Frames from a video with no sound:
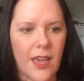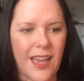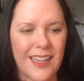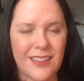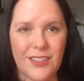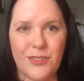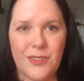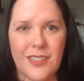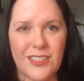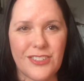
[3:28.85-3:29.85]
I
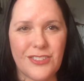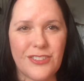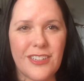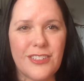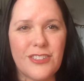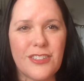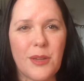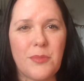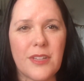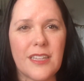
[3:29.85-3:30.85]
literally just
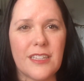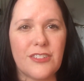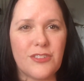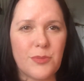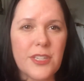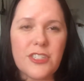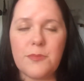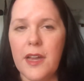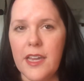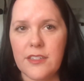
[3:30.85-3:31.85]
completely switched
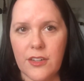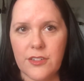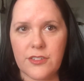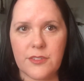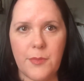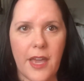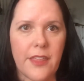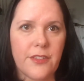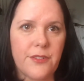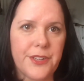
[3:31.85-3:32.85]
my daughter's
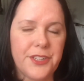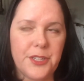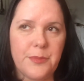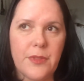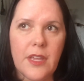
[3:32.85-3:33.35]
math curriculum